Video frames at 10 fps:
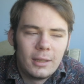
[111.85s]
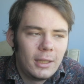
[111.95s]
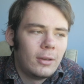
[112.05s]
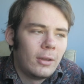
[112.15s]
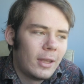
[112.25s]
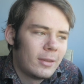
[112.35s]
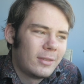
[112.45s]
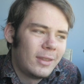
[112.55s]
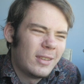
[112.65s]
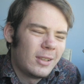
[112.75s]
You know,
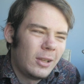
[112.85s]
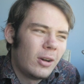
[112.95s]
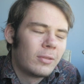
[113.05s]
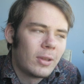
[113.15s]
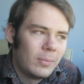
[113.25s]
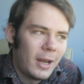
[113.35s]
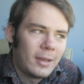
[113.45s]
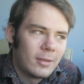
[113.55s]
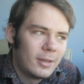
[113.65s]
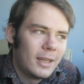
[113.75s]
there's a lot of
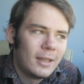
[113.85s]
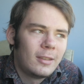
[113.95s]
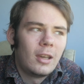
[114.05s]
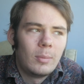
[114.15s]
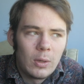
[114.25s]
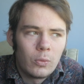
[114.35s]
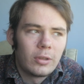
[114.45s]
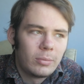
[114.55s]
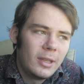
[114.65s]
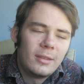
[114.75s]
complexity in determining
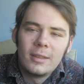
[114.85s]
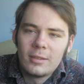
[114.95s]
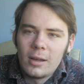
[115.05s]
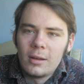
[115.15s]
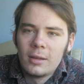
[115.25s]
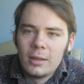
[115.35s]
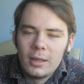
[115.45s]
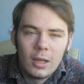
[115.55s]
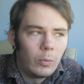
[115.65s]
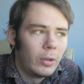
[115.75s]
what species are
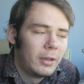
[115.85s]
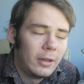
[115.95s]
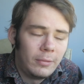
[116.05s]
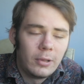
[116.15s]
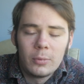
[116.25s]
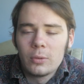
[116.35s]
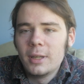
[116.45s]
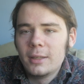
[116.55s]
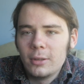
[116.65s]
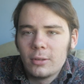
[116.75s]
and what the difference
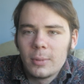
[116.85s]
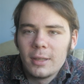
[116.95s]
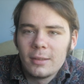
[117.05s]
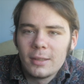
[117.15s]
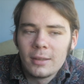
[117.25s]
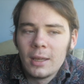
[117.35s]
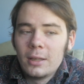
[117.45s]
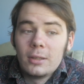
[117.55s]
between two species is,